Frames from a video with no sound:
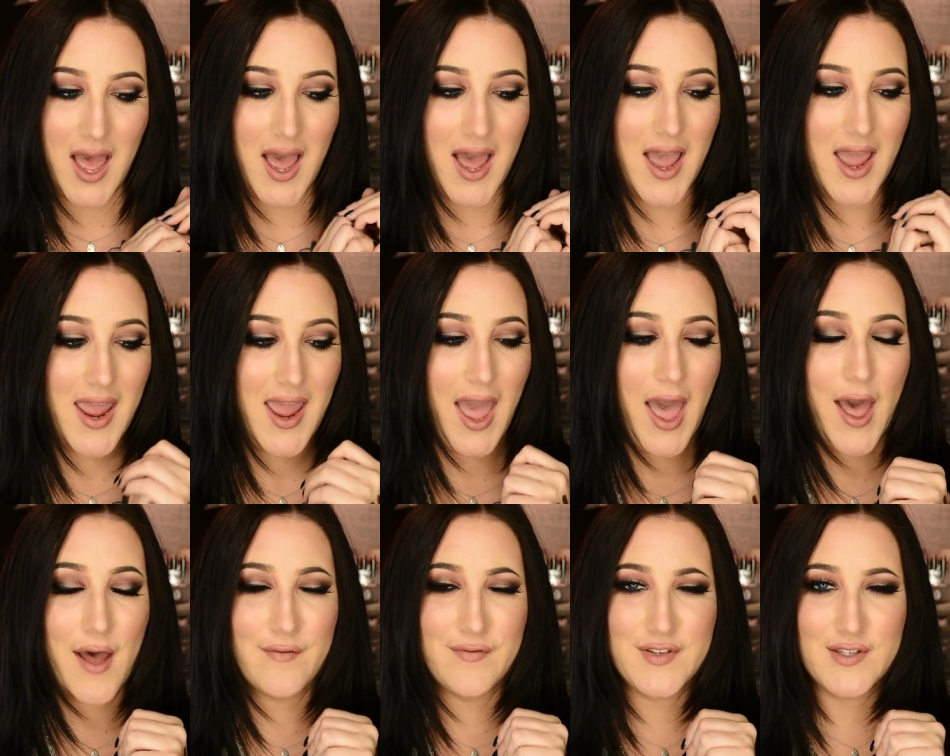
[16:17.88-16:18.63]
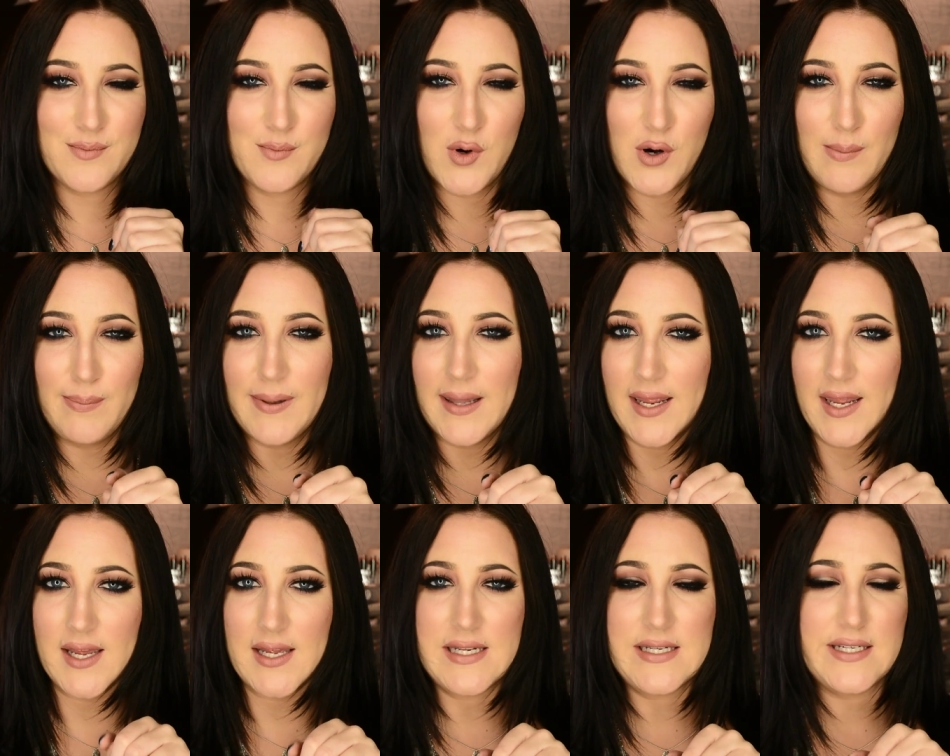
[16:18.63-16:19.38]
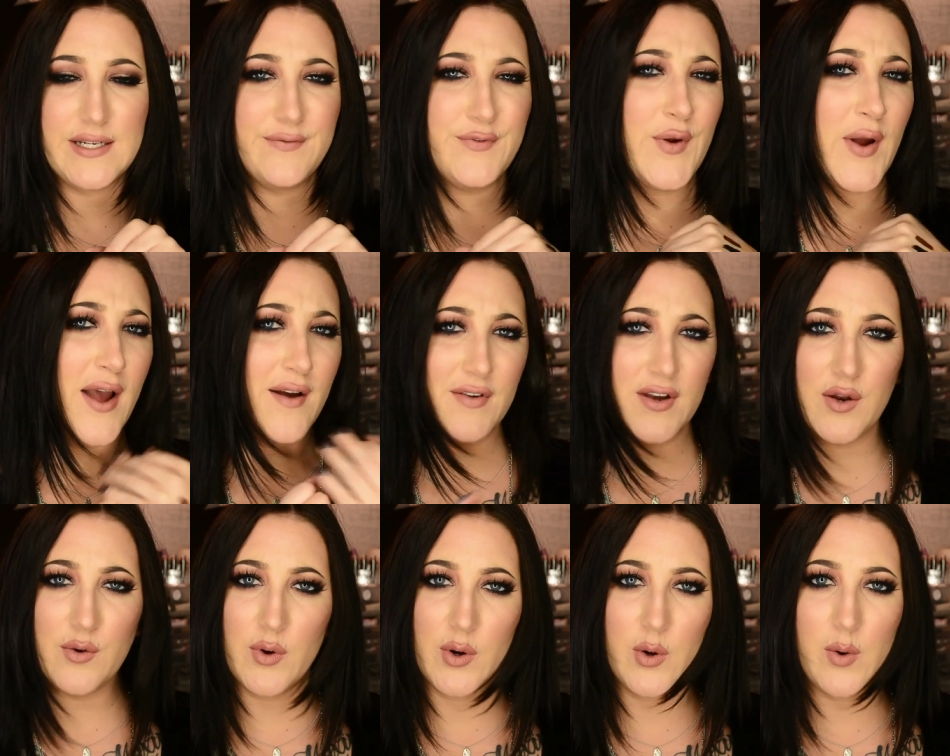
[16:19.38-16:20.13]
I have some more planned. If you have
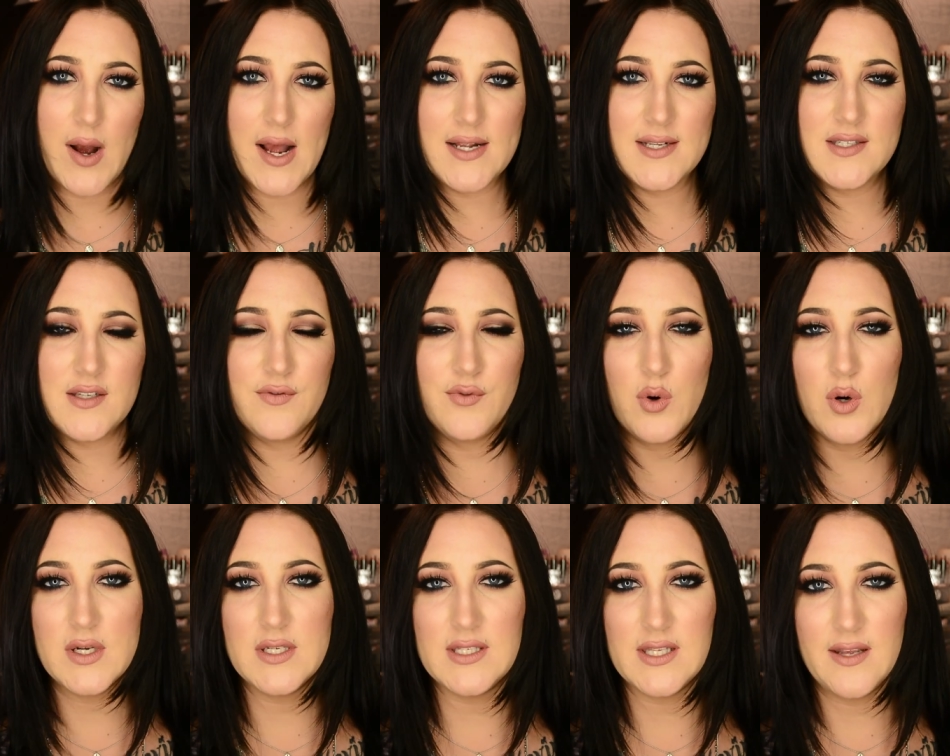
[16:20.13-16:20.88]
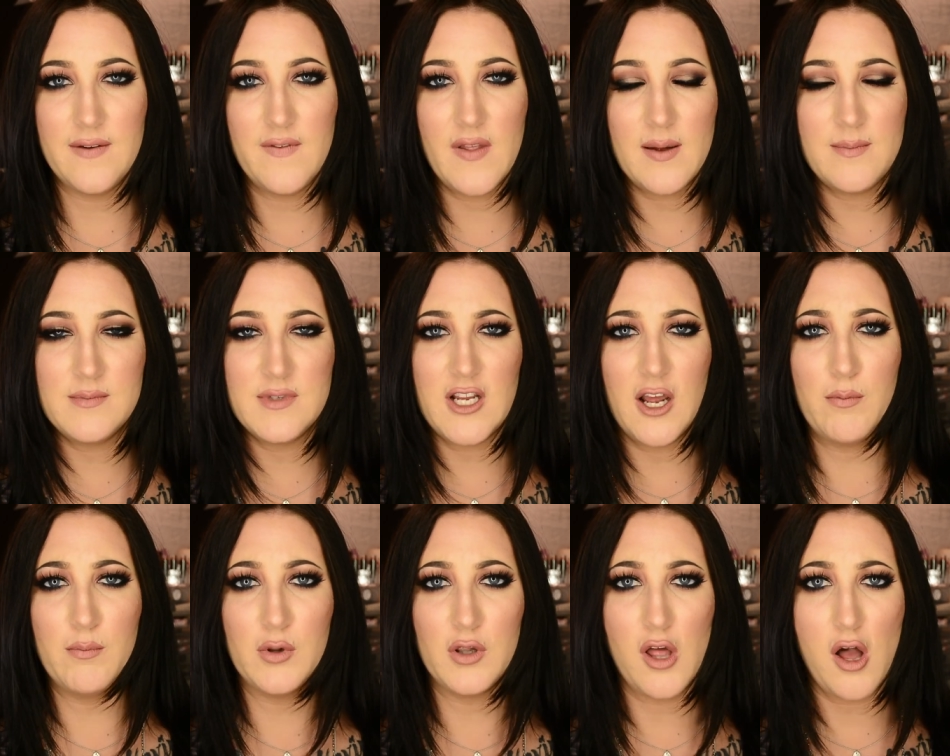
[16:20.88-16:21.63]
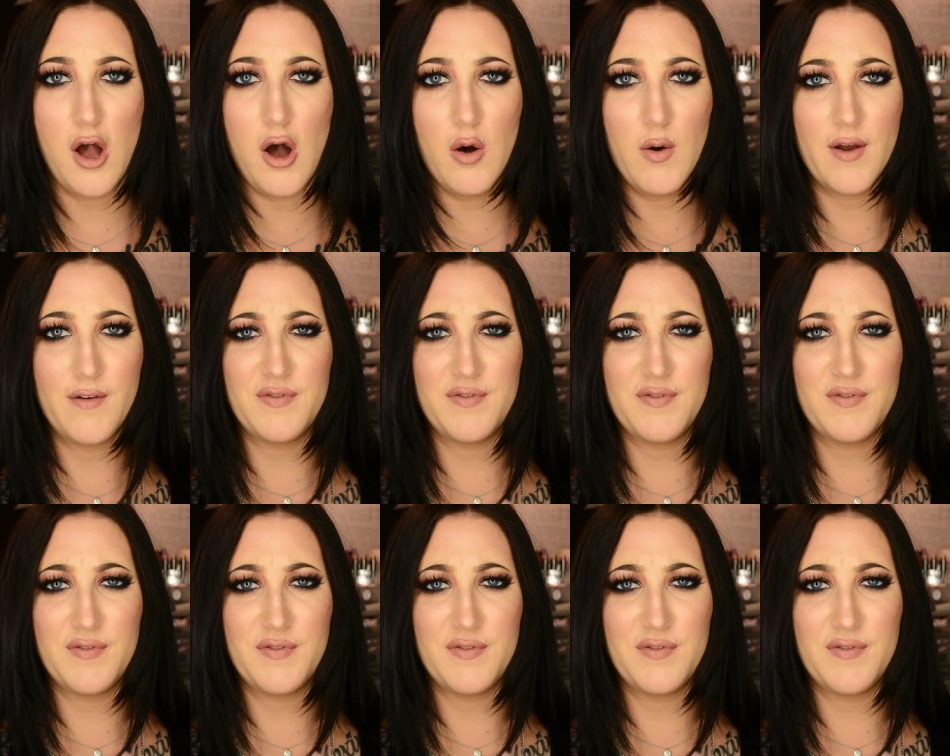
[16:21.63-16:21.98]
any requests, of course leave them down below.